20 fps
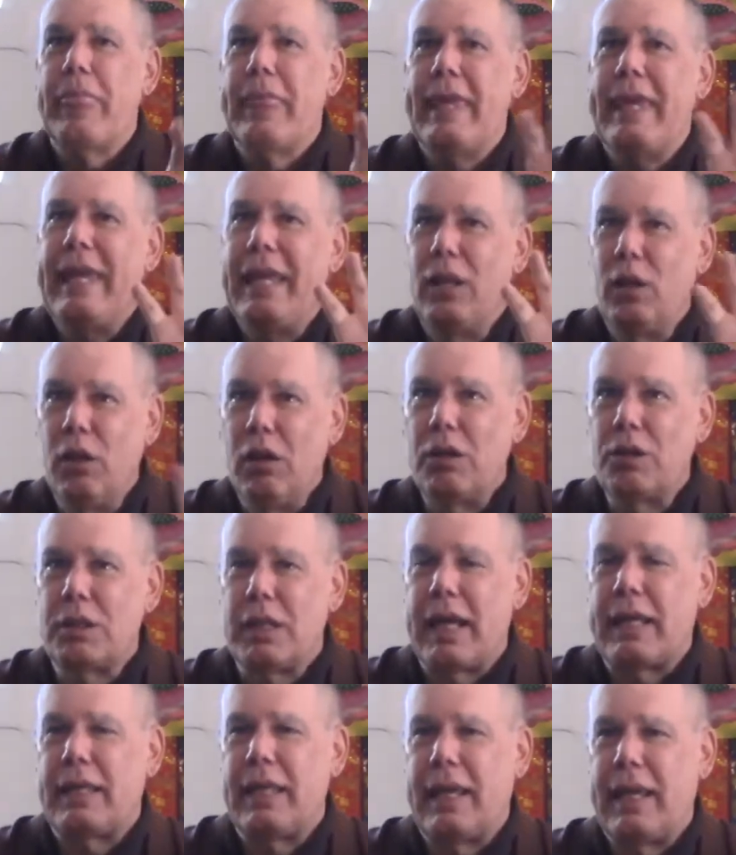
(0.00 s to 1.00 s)
It looks
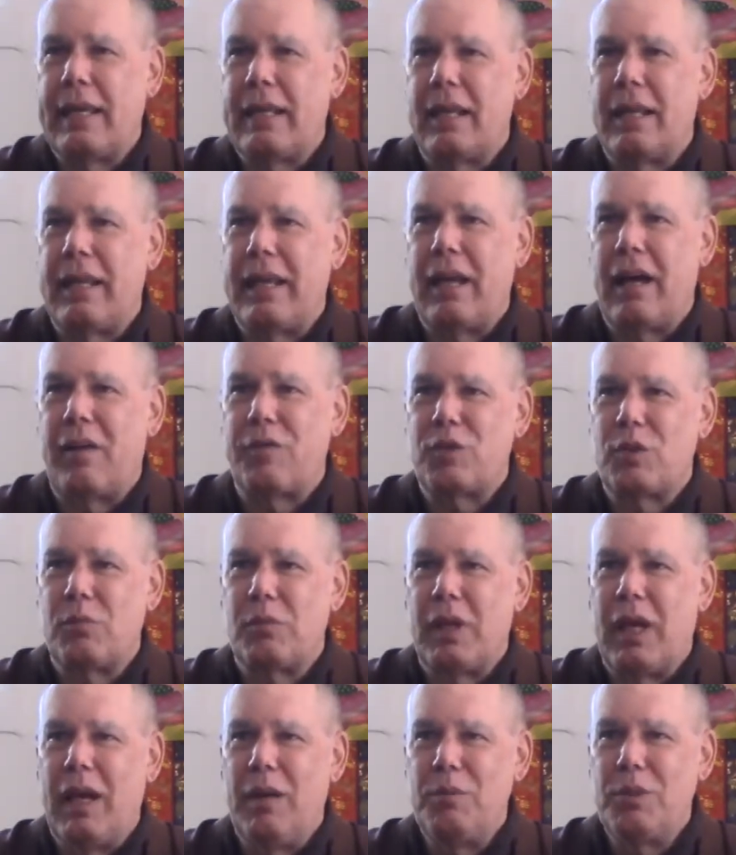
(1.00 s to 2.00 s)
like they get a day off
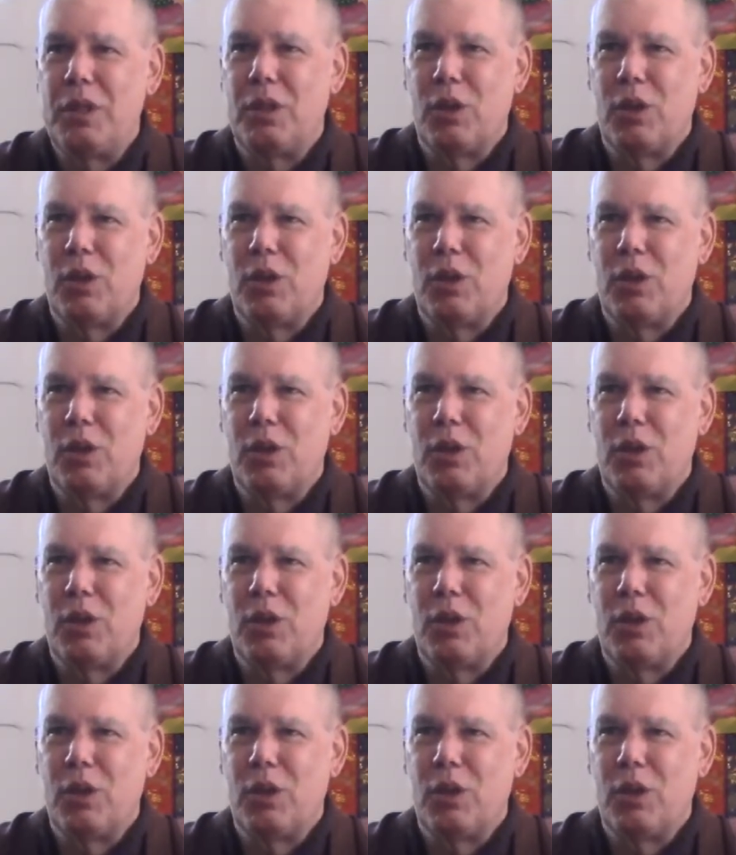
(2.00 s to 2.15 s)
sometimes.